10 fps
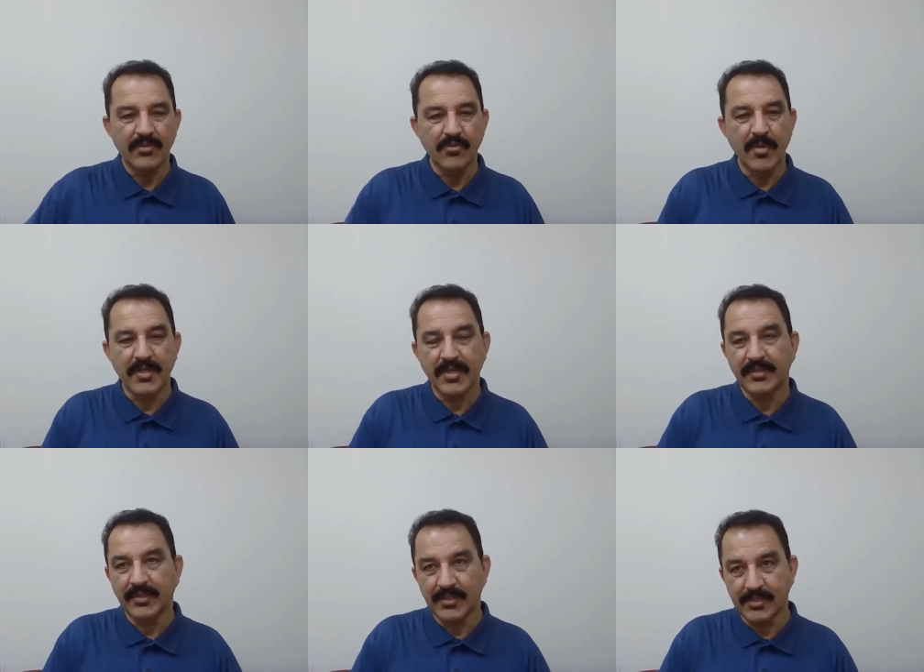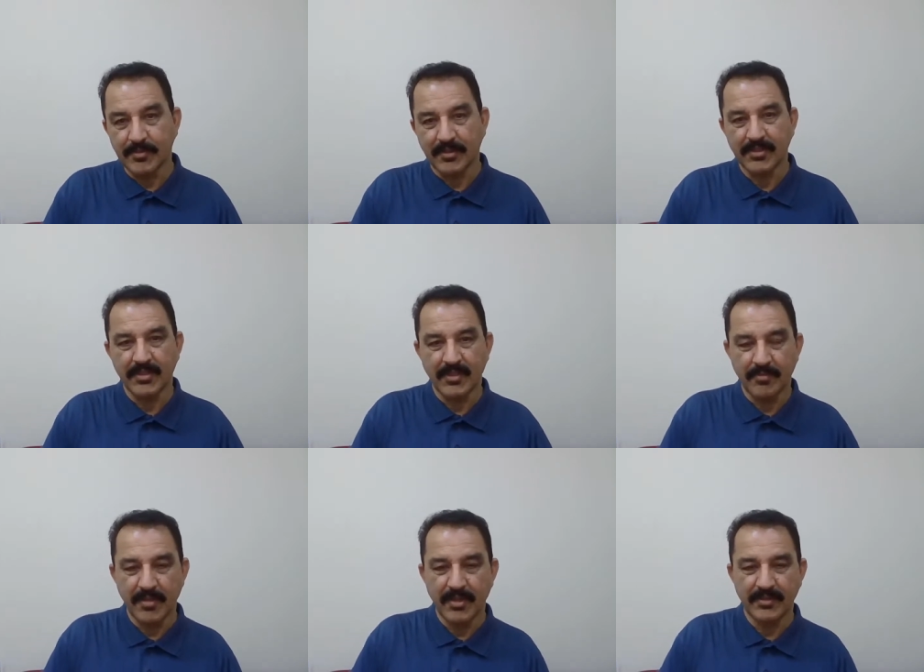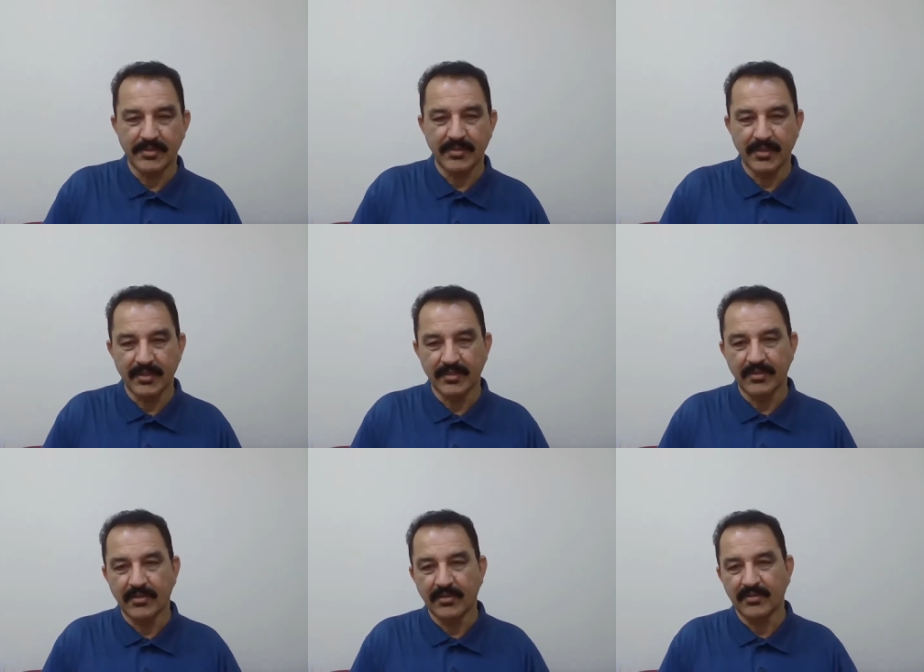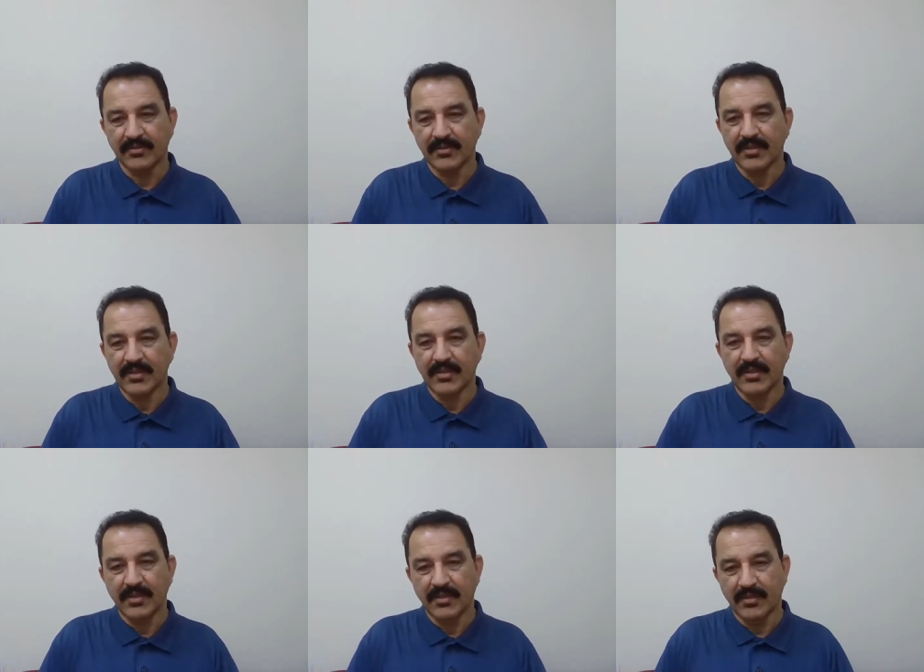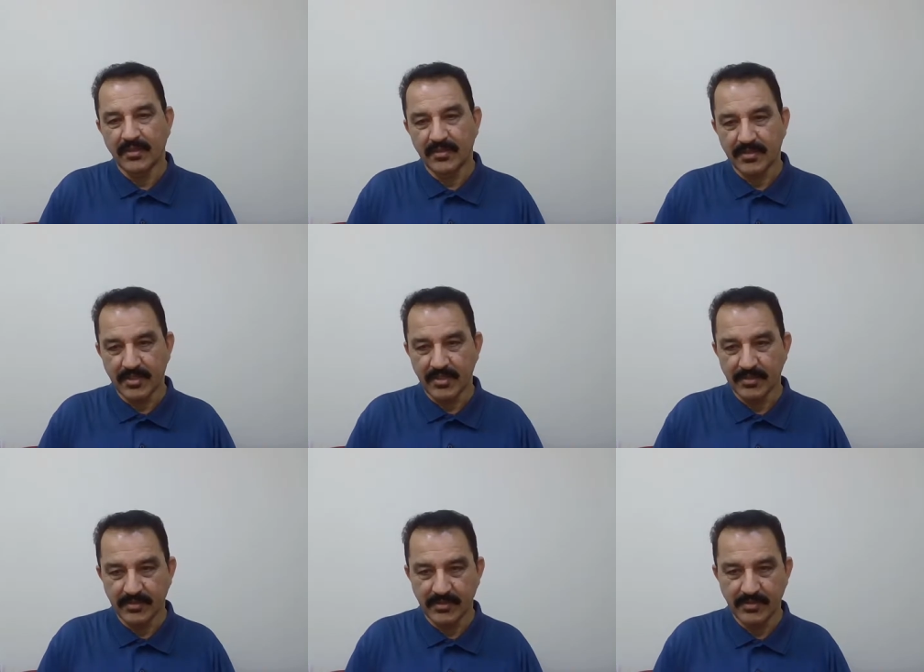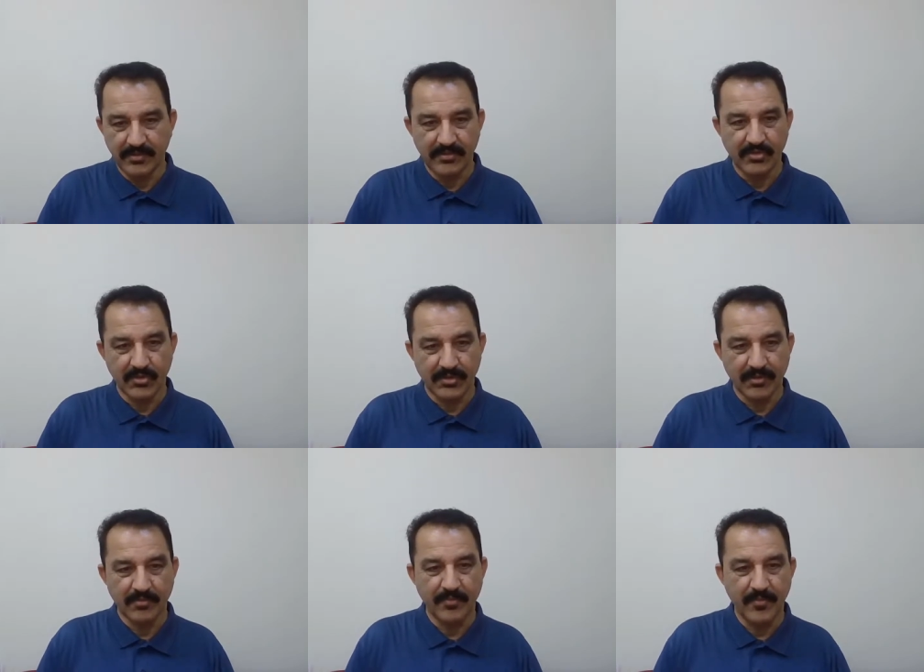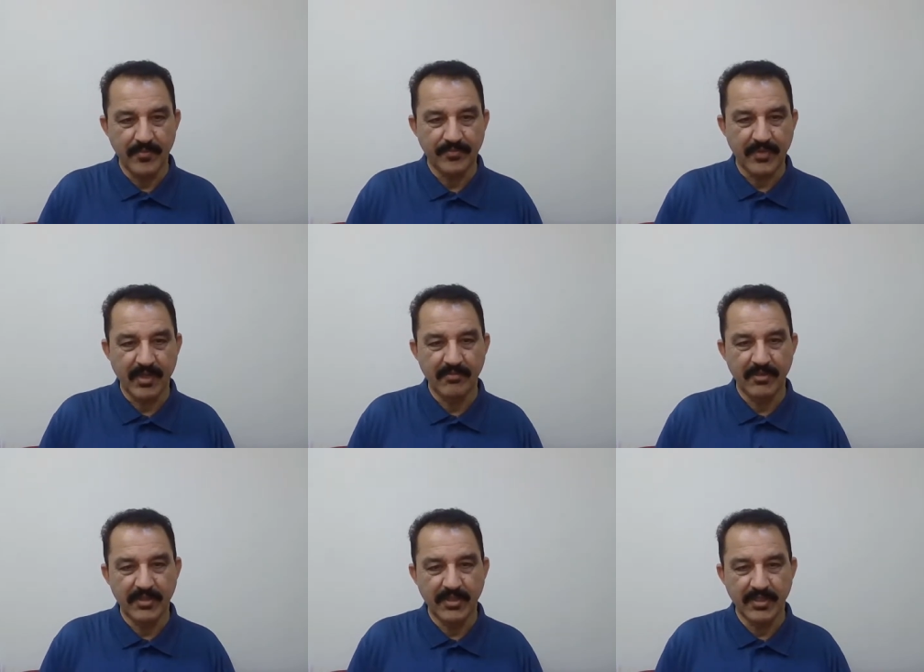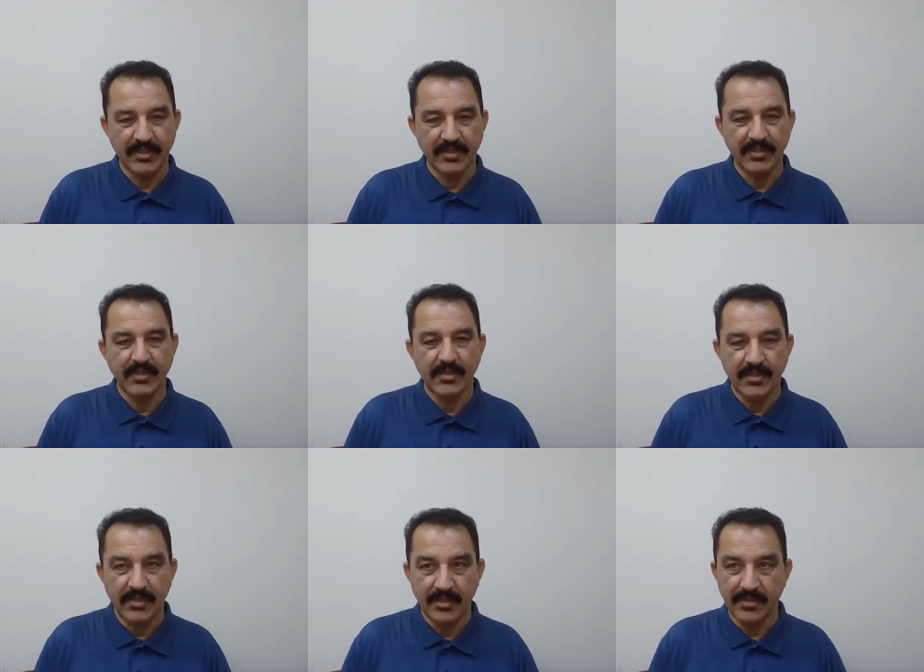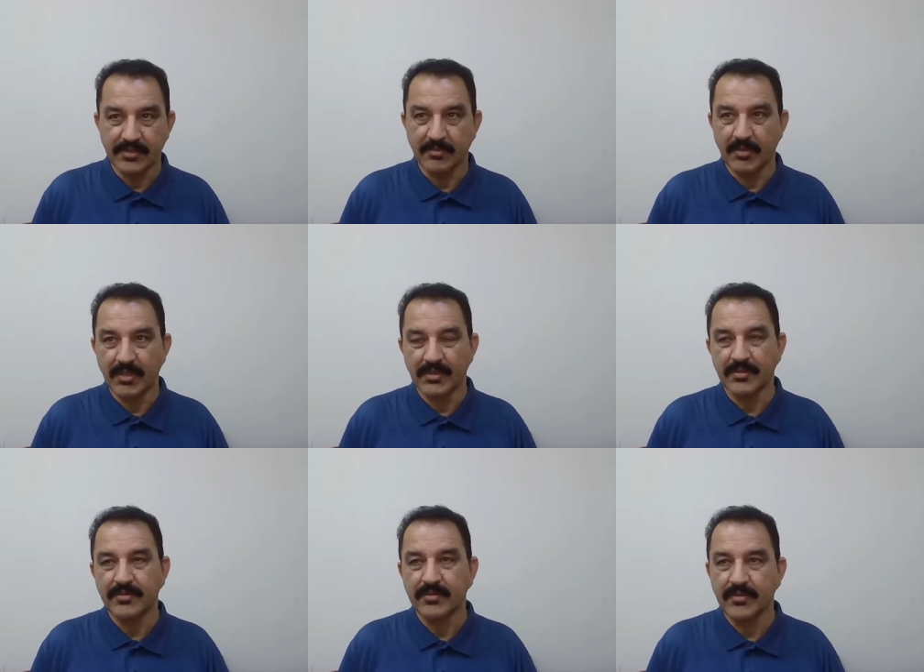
to maintain the inspection repairs and on drainage system with a similar